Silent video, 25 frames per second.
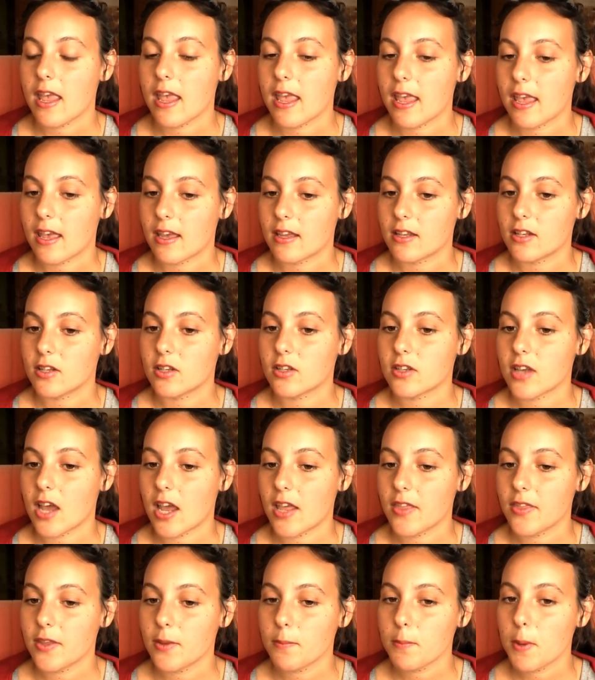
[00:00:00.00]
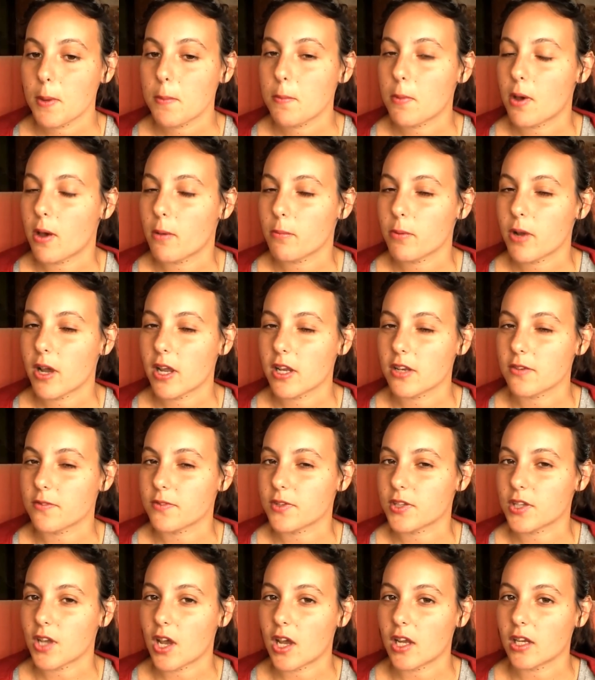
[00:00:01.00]
And I think my mom kind
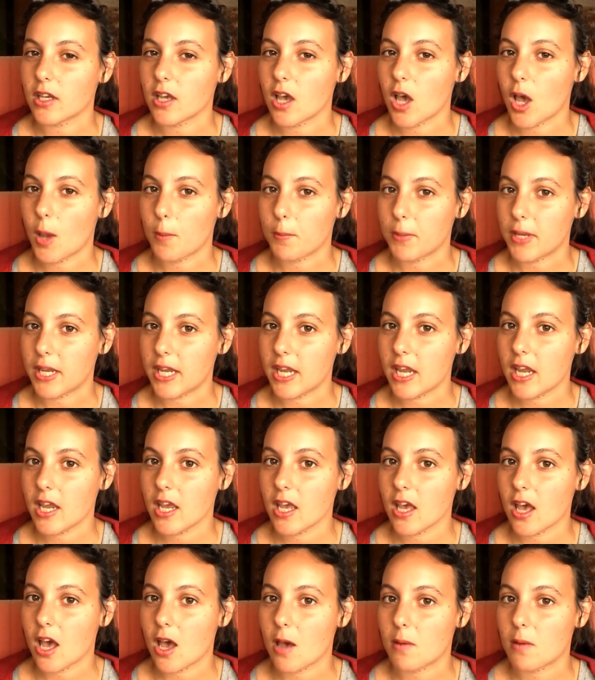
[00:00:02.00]
of saw it coming.